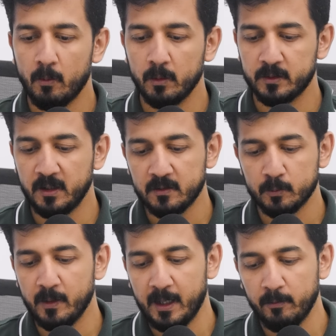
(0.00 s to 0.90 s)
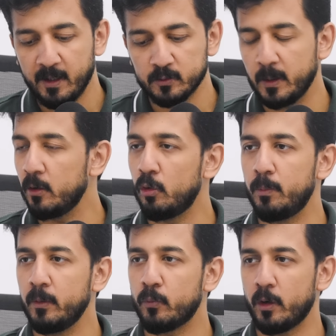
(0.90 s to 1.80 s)
This valve has been
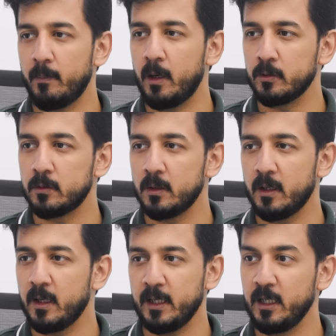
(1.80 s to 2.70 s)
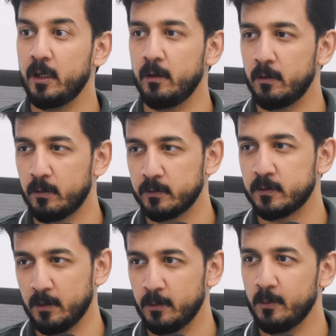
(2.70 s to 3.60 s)
open for about an year or
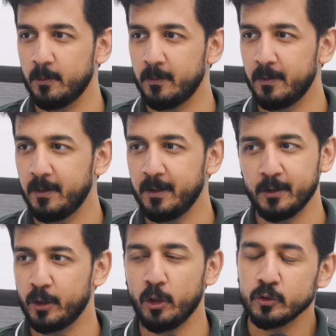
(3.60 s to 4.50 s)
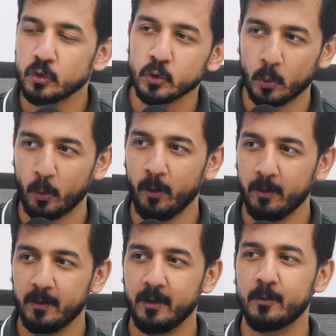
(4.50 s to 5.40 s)
so. You're not sure
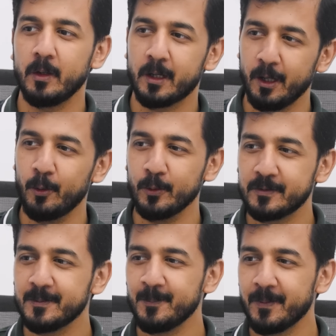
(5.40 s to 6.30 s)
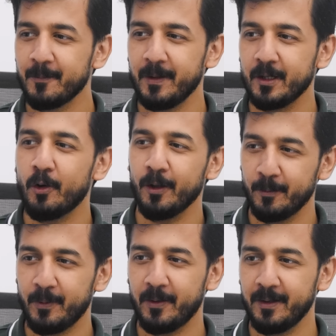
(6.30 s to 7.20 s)
it will close when called
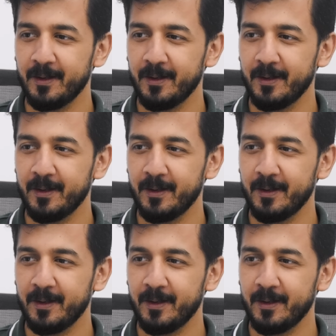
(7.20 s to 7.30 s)
upon.